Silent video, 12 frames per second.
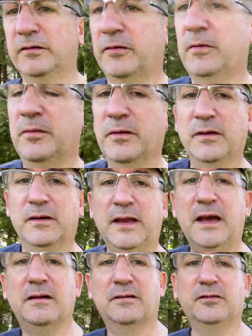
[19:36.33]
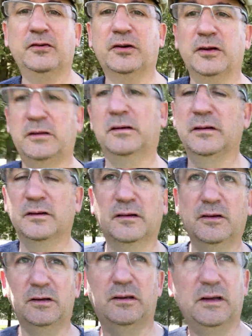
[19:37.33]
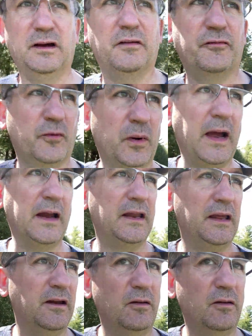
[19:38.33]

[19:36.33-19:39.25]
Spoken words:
So yeah, so good variety,